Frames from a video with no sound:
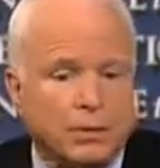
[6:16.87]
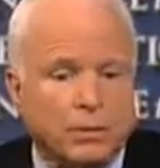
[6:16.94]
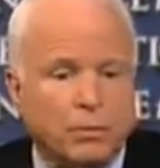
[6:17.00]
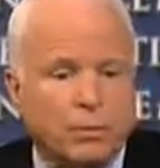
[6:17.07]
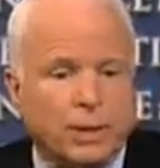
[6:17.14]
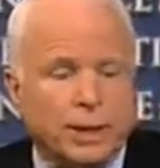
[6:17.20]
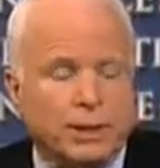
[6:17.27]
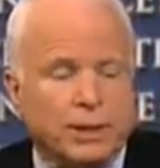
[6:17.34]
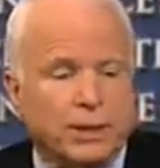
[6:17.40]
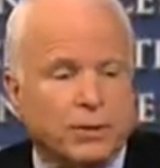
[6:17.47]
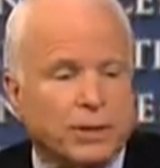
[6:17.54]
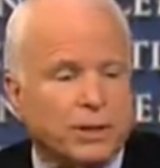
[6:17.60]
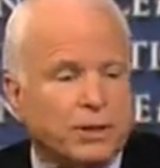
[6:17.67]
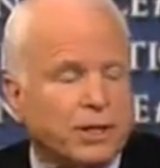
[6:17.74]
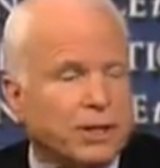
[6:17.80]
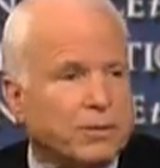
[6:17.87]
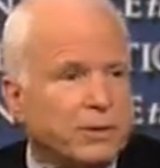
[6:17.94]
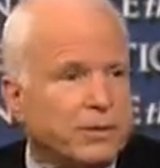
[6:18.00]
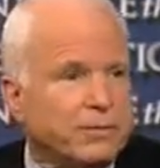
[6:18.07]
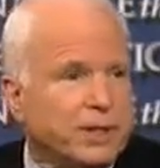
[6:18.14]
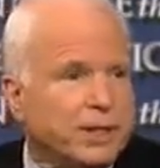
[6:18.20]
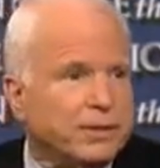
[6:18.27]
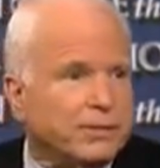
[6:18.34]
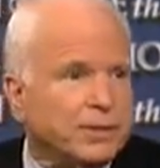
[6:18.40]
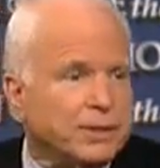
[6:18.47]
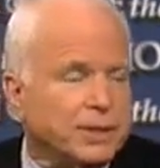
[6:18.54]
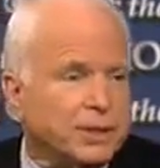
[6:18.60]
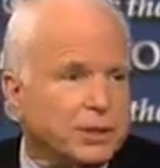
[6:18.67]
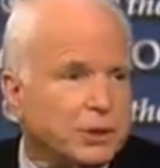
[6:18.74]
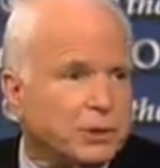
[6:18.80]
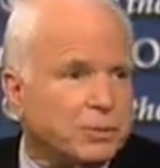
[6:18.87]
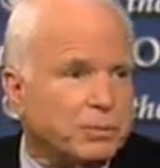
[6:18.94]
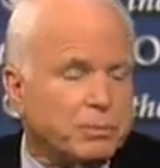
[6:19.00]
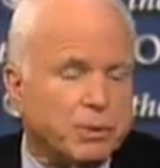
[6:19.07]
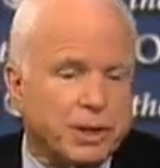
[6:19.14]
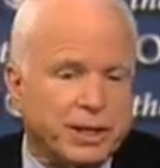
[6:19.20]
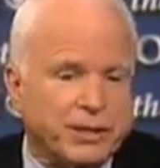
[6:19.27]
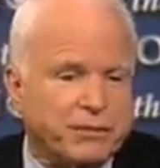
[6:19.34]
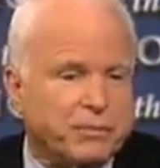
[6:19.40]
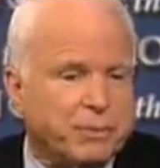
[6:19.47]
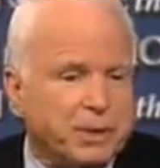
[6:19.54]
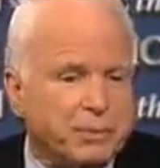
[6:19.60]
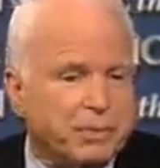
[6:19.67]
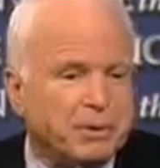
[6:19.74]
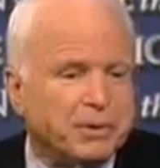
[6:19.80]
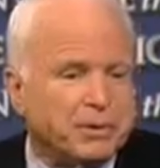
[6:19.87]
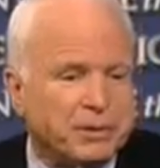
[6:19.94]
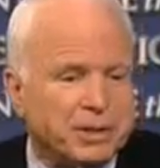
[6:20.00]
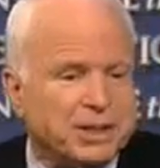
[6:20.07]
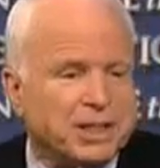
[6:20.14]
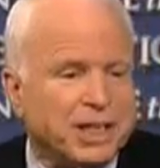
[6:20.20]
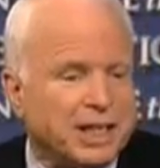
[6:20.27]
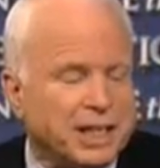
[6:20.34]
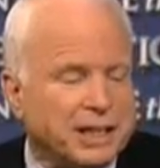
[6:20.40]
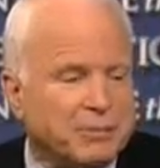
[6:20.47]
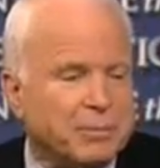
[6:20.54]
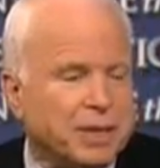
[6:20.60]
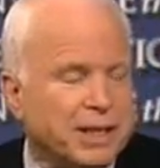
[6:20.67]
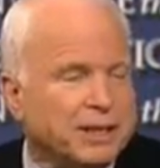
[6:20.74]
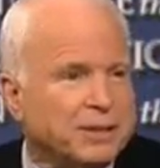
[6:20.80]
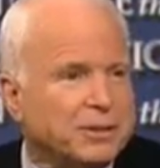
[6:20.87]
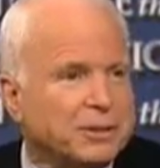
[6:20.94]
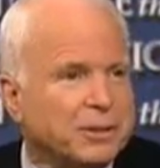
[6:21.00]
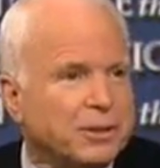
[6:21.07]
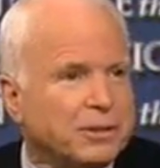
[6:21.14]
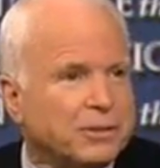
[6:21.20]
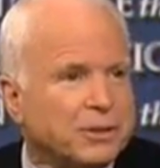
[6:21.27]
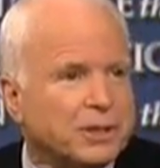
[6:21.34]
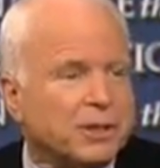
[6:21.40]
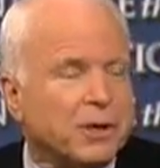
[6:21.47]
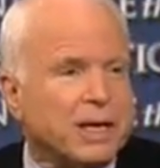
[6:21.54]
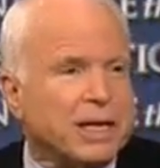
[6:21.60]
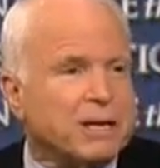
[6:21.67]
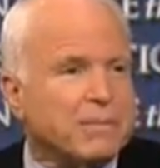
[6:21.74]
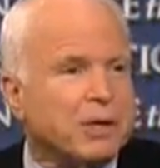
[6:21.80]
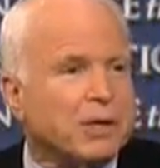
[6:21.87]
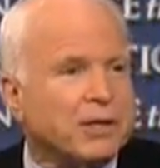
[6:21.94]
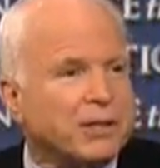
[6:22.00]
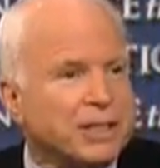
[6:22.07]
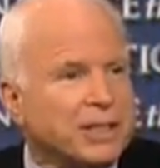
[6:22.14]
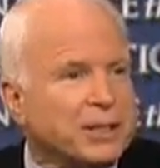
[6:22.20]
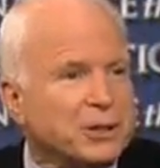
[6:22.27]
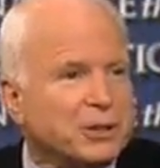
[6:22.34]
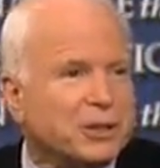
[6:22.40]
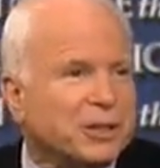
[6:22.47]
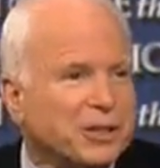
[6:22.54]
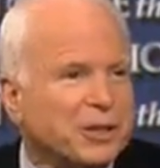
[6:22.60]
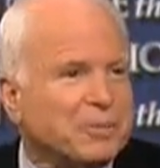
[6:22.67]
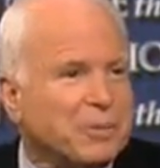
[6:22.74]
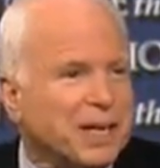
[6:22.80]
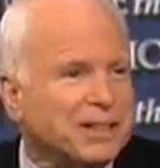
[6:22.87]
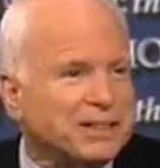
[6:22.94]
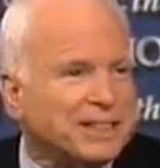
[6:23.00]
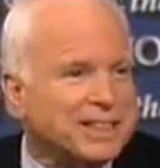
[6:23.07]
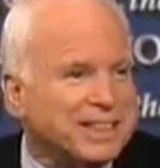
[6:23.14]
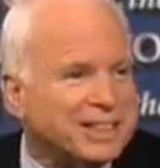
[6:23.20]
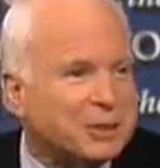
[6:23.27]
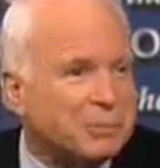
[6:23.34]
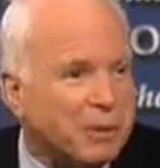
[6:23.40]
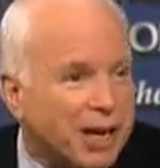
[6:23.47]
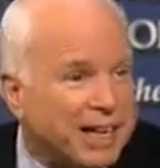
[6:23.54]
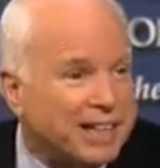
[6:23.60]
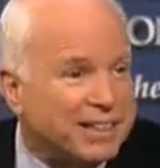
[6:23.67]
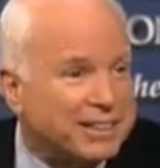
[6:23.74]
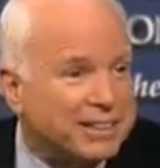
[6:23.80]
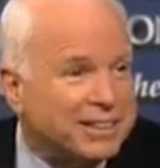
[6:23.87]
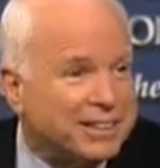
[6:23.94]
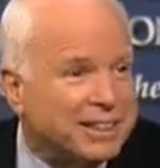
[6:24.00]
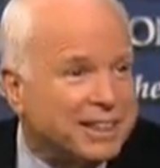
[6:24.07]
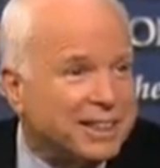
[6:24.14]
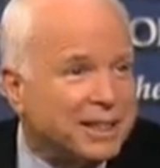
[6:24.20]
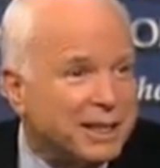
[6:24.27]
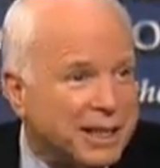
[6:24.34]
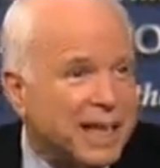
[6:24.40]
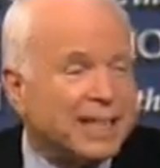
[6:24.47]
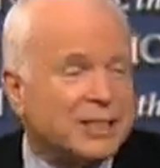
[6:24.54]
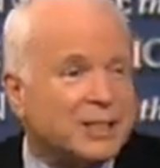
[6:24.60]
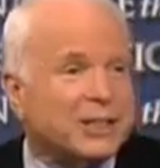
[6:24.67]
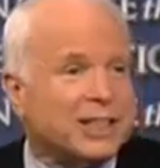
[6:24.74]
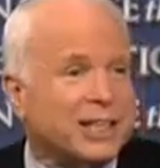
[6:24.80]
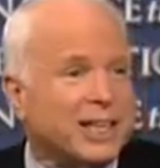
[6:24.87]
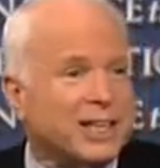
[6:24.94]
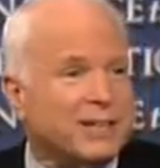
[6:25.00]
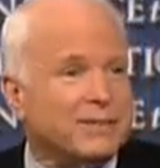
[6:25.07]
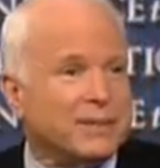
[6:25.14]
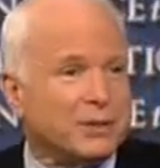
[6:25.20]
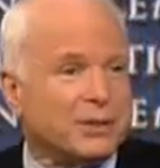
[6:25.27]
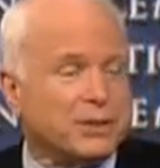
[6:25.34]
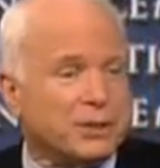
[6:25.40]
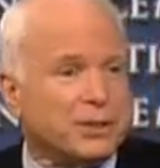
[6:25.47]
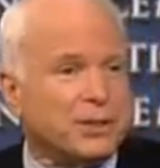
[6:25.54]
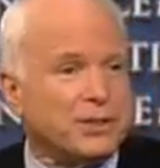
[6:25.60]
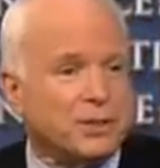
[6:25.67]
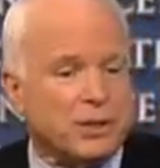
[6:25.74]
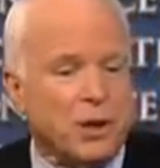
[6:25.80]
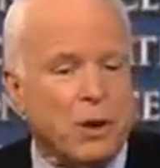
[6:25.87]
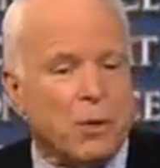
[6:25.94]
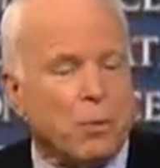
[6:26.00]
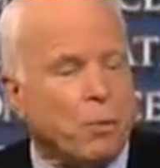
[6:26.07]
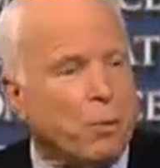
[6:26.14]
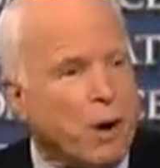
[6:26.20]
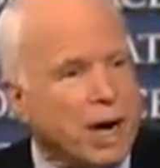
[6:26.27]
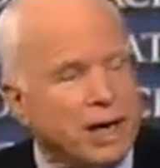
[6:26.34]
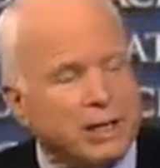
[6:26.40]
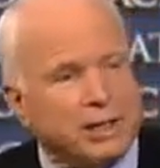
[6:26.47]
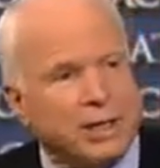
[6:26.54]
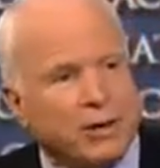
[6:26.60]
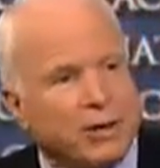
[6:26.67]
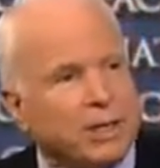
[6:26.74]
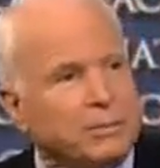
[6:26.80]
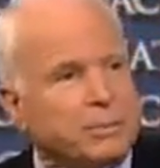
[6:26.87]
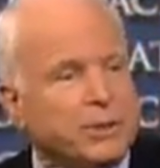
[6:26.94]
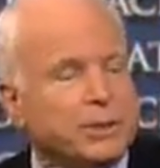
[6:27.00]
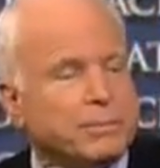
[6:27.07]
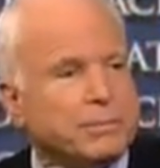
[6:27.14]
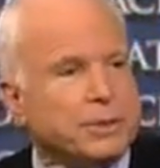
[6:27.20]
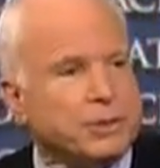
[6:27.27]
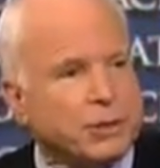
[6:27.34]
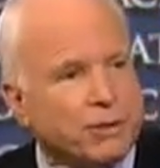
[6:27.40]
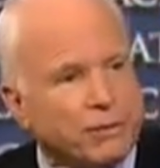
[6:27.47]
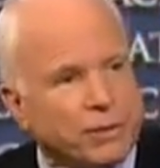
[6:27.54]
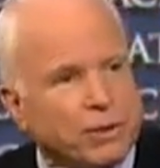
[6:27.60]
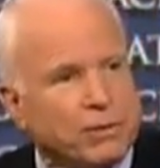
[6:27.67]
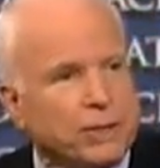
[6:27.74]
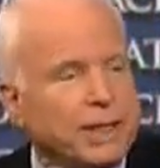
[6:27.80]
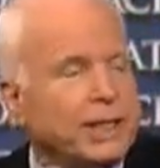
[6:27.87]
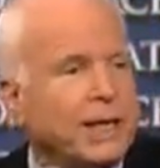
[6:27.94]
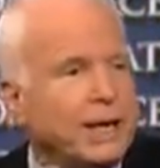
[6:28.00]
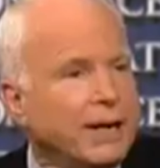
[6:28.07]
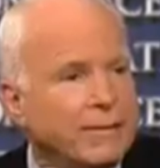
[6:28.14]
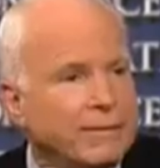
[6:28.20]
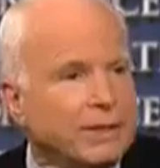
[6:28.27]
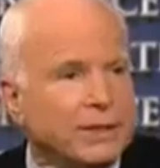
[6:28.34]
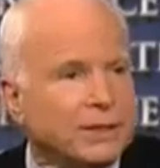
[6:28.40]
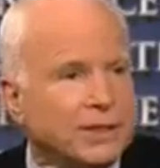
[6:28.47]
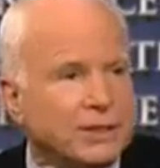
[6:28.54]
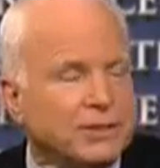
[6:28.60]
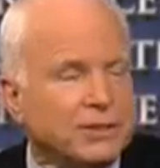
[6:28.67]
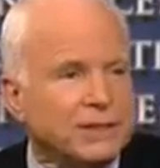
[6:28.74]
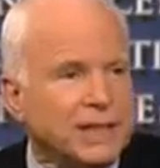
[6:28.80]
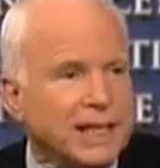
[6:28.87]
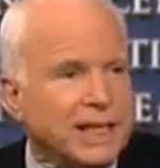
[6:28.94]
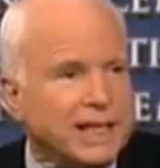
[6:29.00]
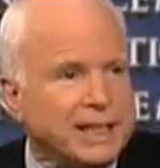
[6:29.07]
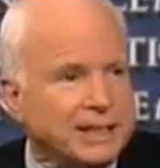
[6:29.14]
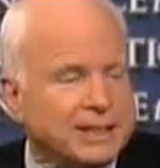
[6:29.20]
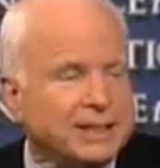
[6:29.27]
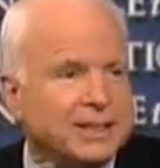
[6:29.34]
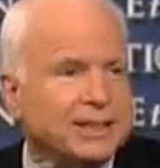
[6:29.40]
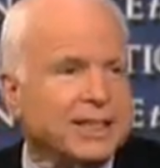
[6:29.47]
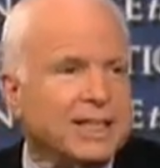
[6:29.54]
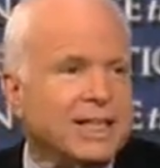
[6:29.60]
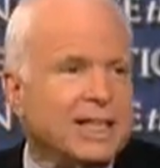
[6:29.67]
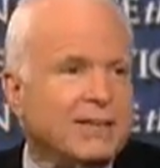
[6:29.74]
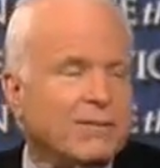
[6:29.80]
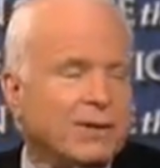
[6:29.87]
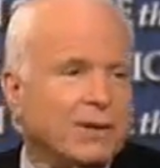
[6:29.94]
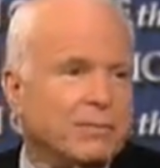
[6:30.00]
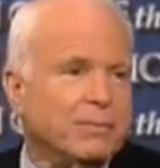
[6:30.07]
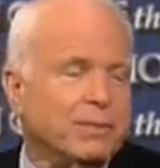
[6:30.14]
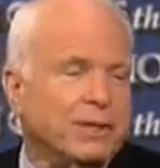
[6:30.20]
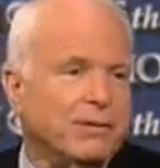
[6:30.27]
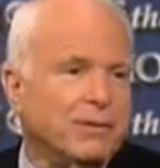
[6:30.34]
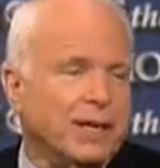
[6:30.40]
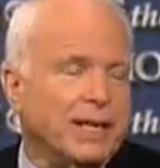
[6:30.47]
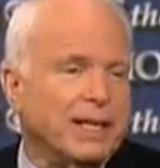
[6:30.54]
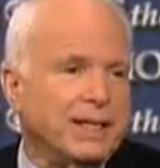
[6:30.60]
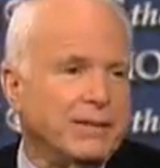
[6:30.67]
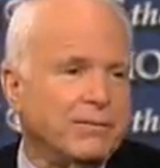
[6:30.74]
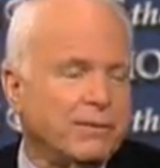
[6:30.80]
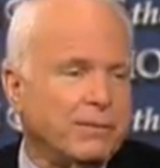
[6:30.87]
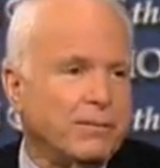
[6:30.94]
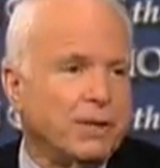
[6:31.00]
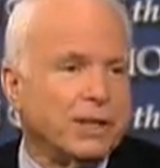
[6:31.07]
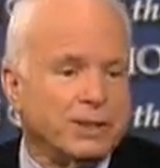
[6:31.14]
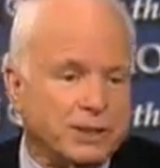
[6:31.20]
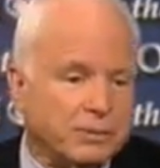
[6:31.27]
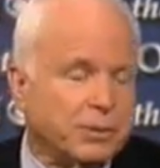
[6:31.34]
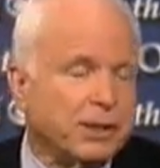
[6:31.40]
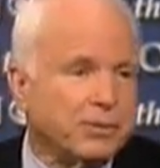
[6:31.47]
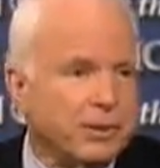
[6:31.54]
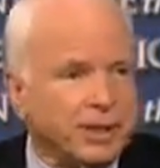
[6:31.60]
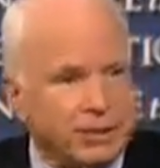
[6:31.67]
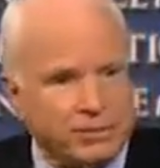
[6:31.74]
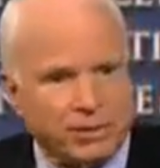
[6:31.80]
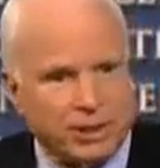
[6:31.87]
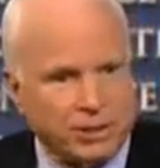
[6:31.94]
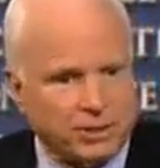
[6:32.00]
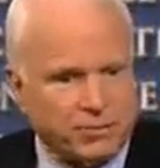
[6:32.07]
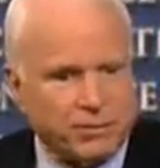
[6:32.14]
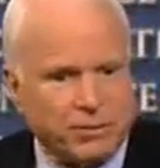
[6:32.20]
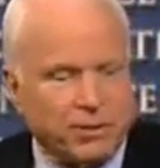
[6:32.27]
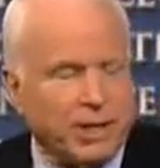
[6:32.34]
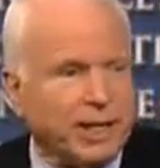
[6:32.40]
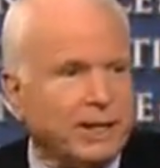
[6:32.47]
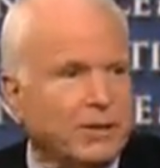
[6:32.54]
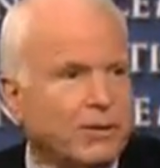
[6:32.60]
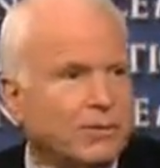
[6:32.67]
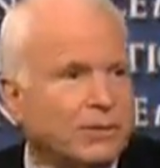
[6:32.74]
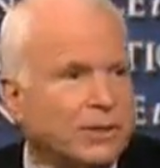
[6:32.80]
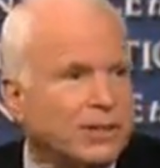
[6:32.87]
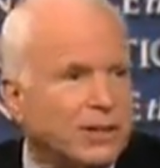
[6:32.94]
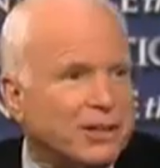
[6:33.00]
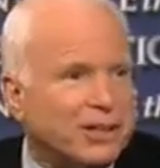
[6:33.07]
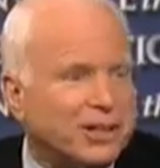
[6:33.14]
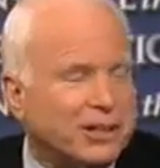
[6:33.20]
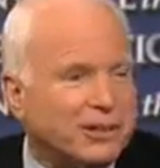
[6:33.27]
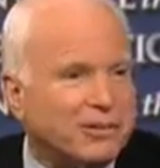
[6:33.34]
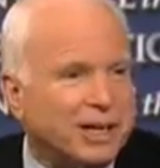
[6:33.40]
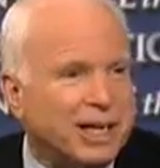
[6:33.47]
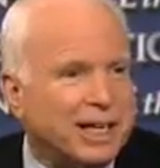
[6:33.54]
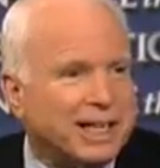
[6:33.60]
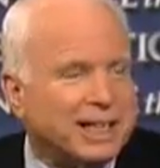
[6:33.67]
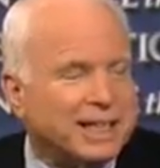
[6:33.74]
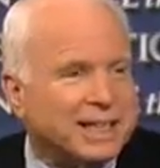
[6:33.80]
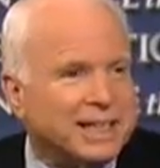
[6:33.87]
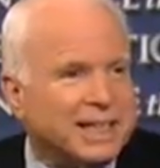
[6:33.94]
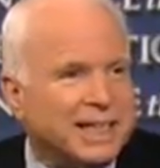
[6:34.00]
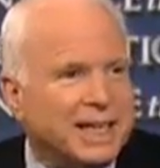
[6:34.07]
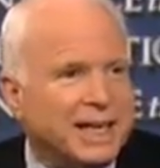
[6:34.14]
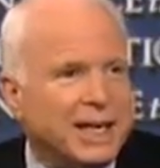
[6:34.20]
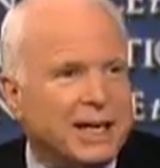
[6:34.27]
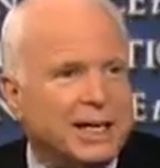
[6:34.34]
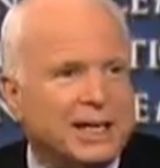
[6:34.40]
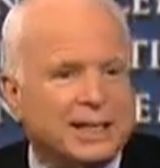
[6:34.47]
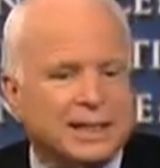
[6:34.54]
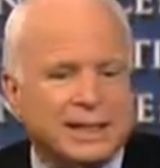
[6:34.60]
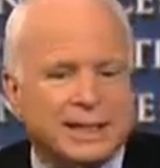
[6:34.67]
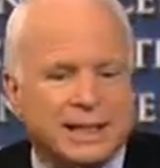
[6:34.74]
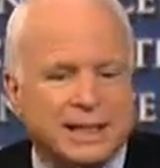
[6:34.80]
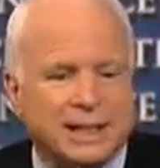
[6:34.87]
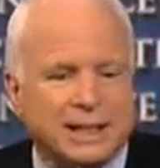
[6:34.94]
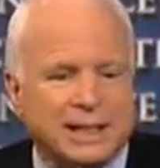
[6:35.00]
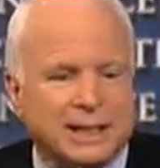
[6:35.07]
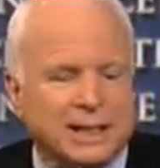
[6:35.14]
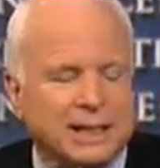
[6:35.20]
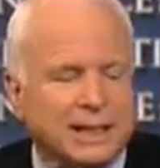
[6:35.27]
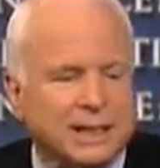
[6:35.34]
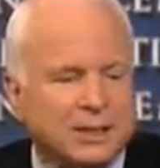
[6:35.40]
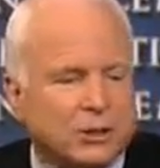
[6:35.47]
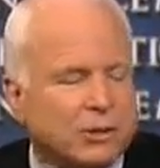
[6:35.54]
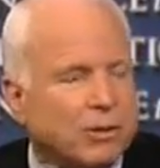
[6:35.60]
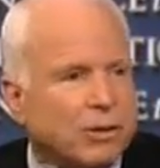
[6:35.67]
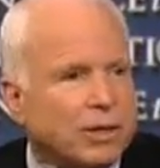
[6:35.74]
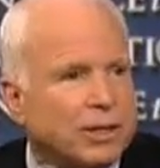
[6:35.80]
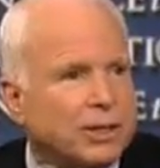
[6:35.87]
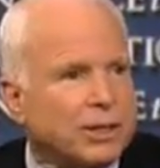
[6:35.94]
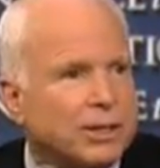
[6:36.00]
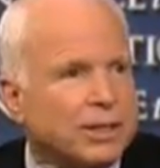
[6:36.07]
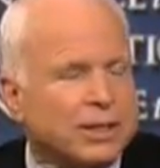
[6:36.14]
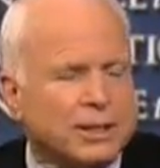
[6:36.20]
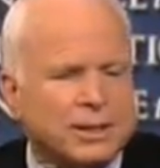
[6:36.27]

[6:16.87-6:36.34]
when the only thing we've given these brave people who are dying by the droves, MREs that are about to expire, that's the kind of assistance, while the arms shipments are flown in every single day from Iran and from Russia. By the way, the ones from Iran over Iraq, the killing and slaughter